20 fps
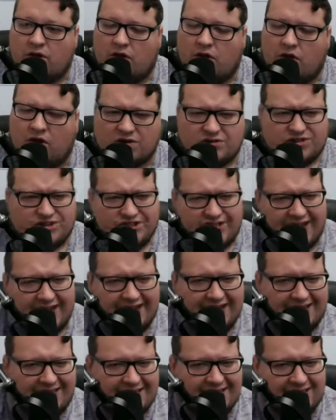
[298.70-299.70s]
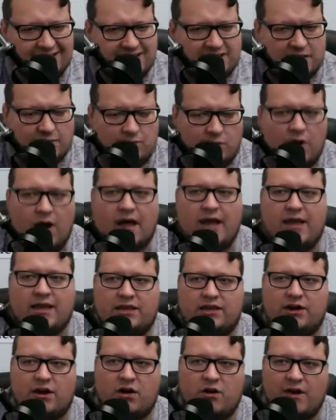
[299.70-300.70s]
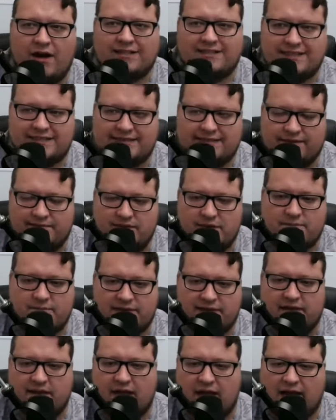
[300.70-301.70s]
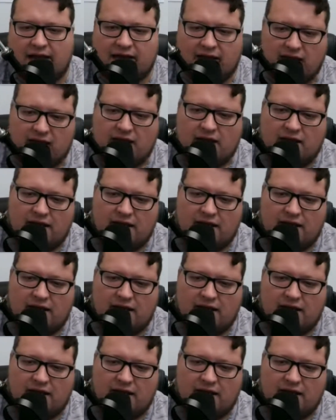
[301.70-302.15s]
our side of things somewhat. You know, I see some of them being like,